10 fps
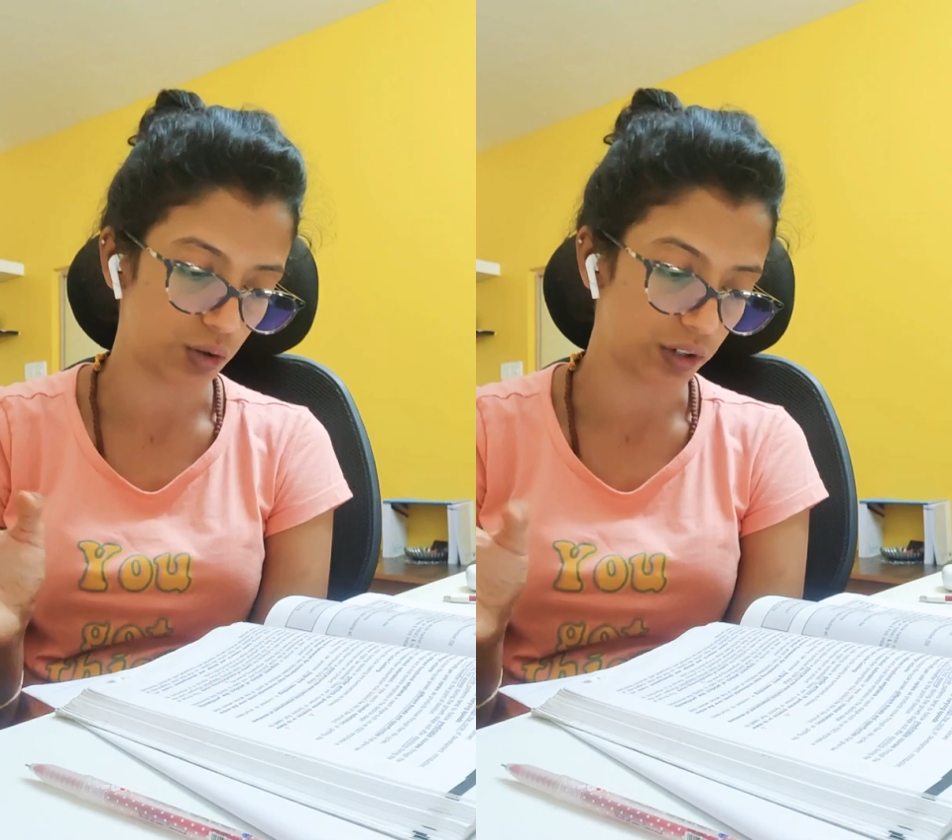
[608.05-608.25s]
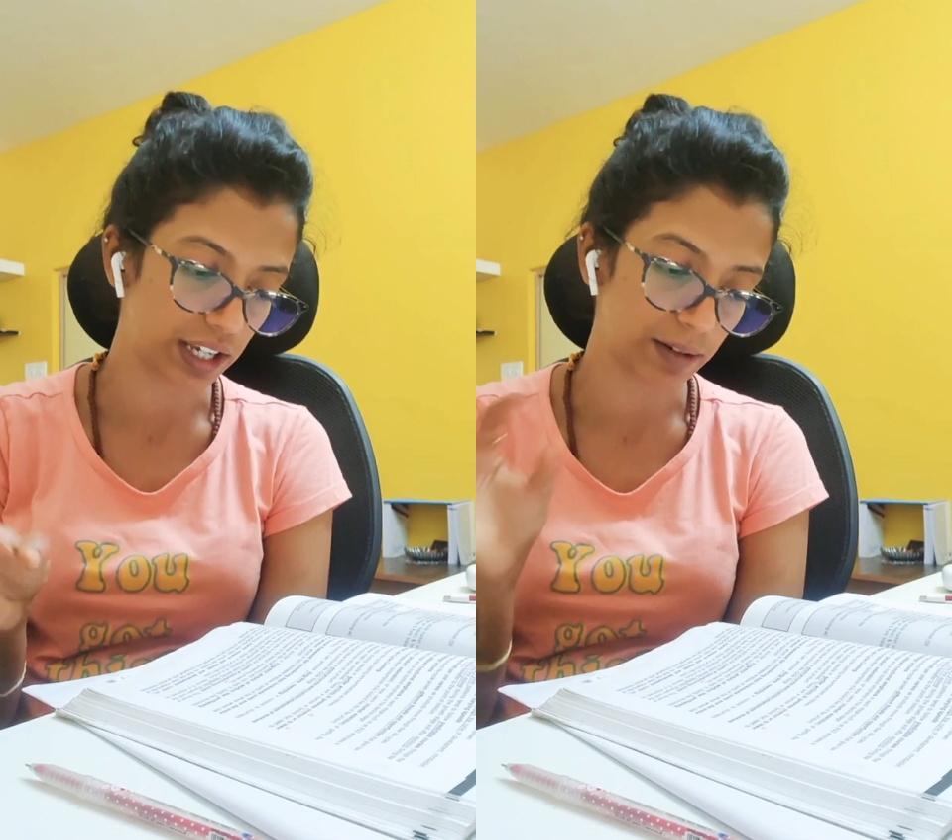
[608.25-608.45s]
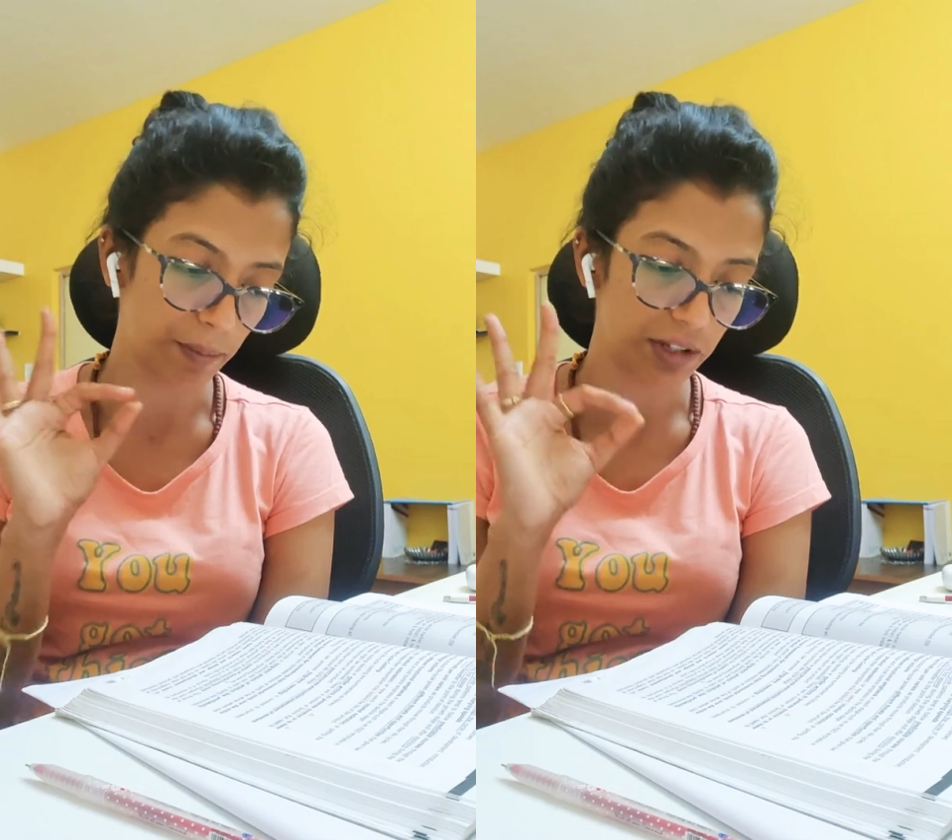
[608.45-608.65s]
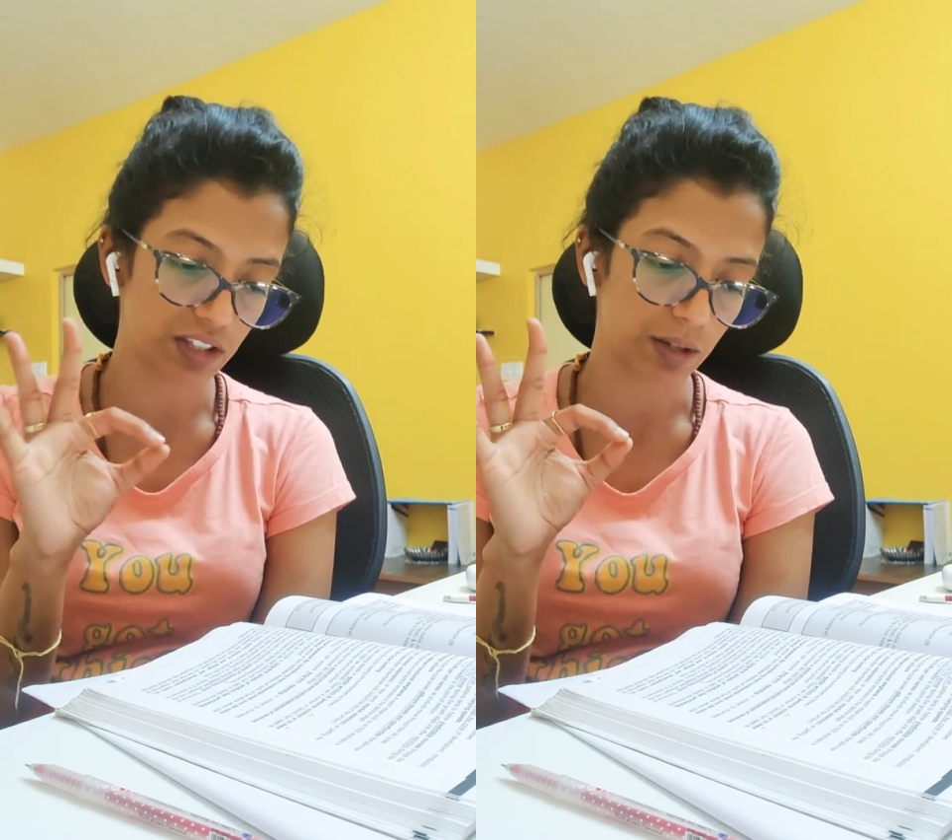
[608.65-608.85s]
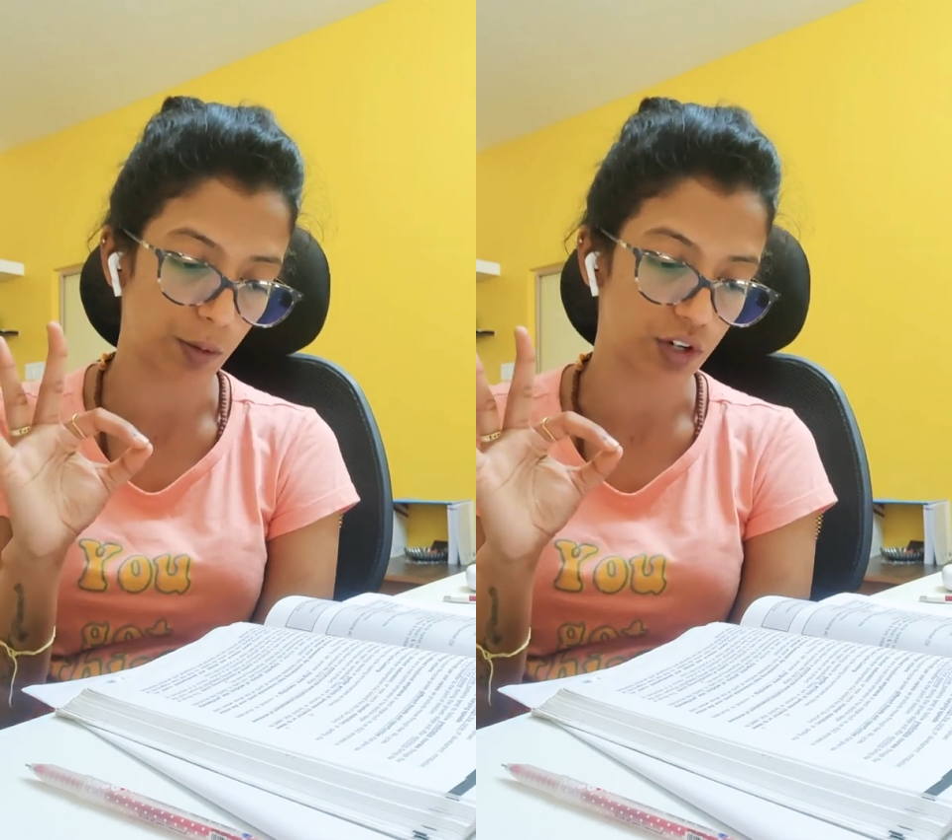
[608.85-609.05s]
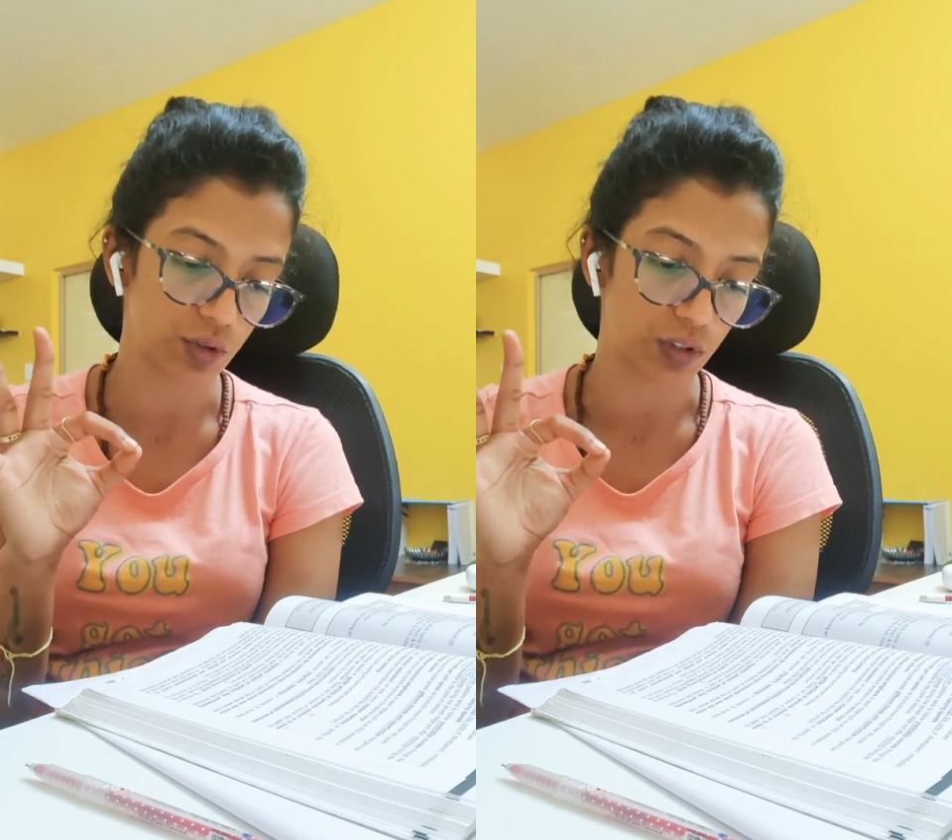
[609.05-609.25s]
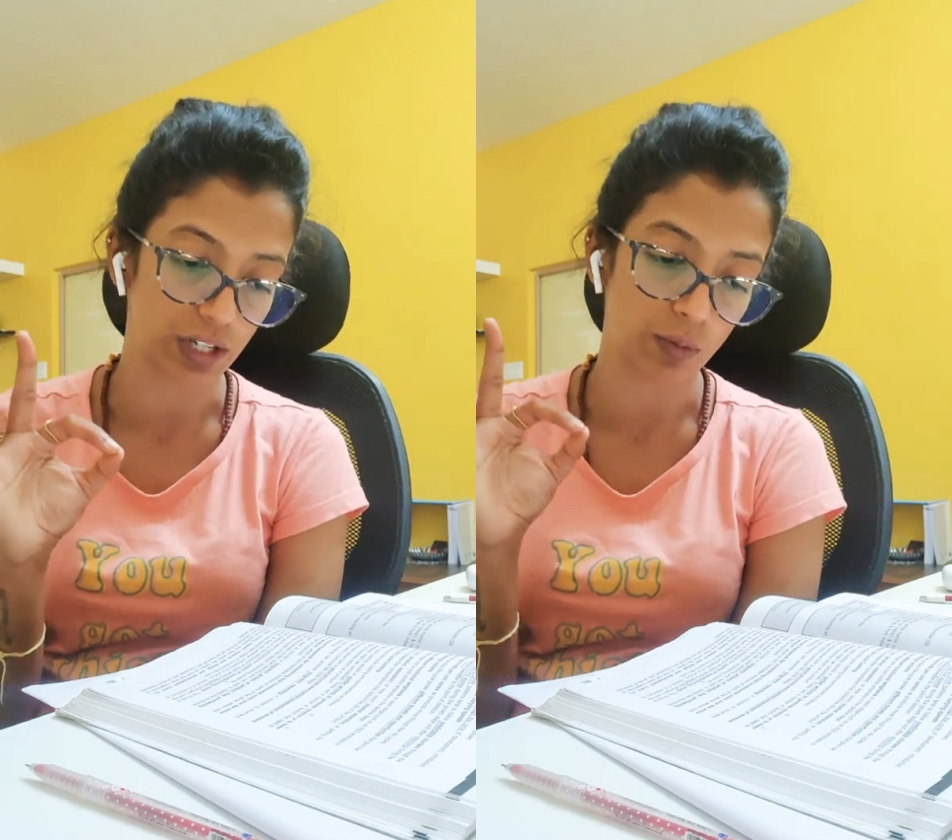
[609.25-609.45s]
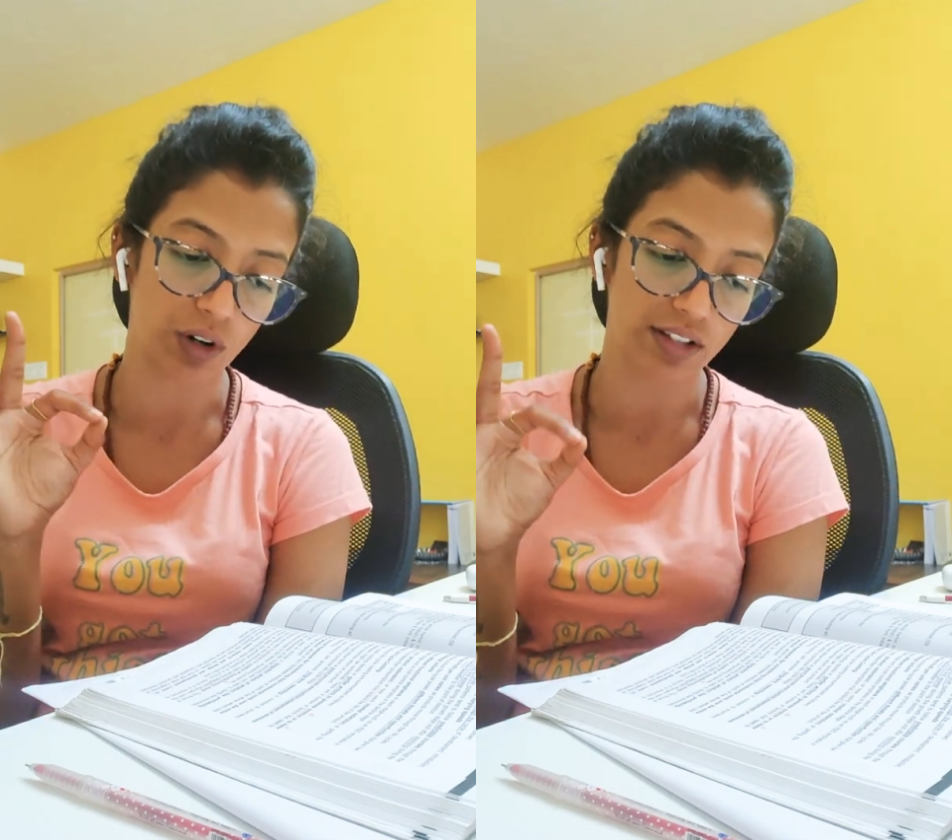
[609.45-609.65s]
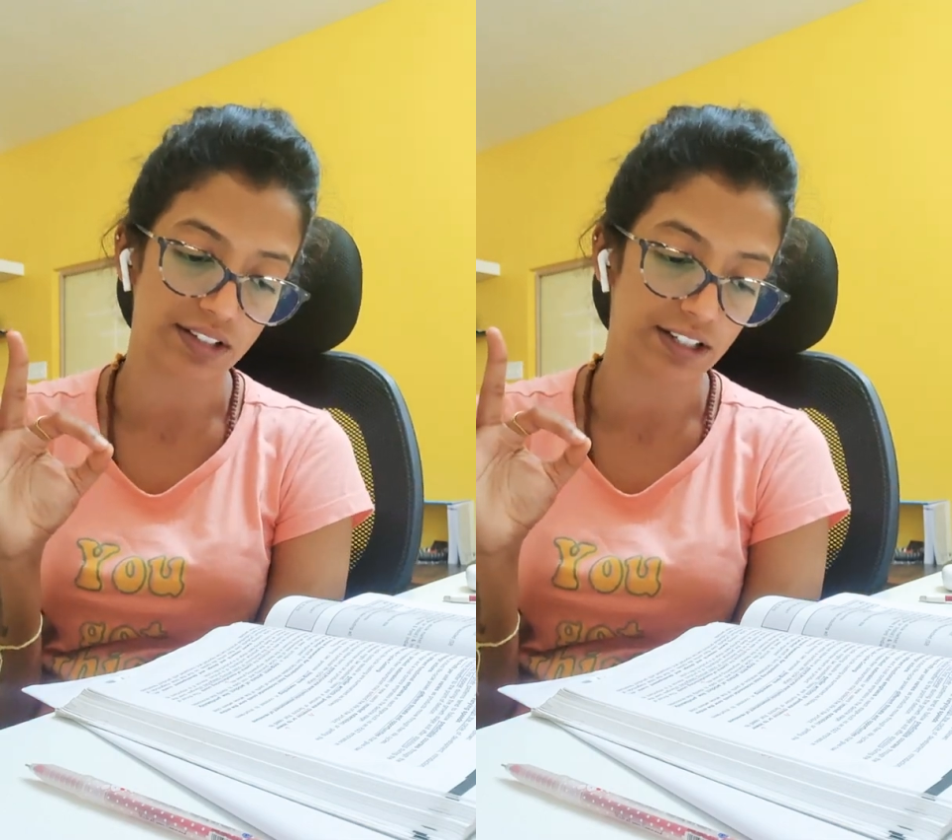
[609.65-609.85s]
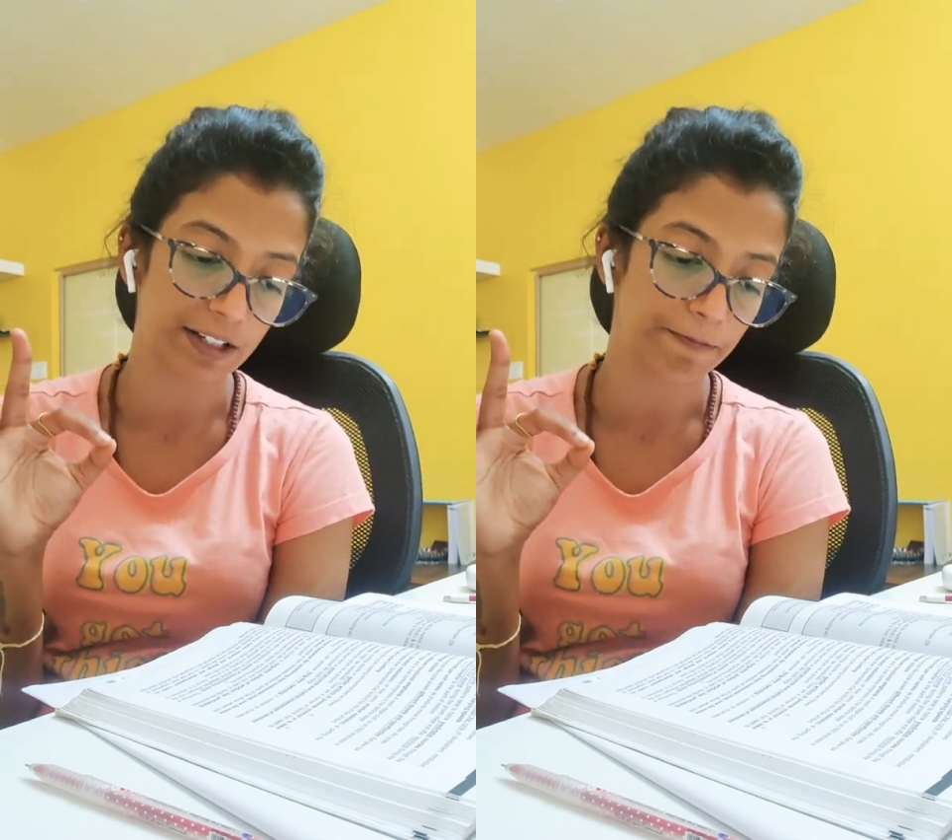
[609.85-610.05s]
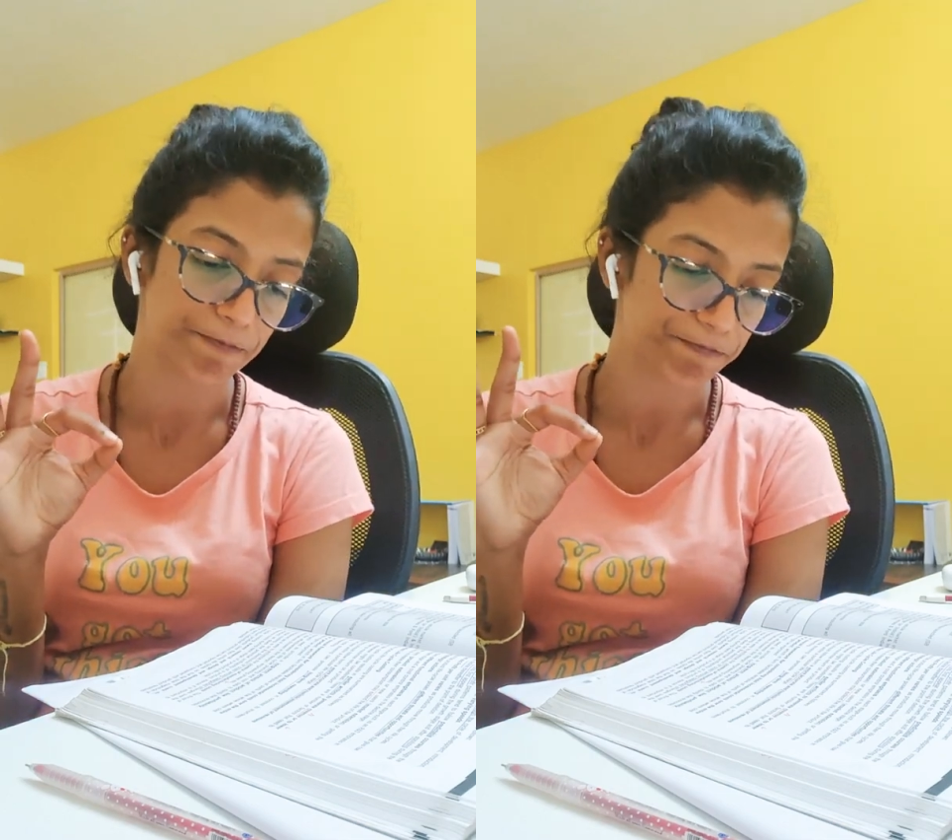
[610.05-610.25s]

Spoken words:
Okay, remember 3 points only. What is it?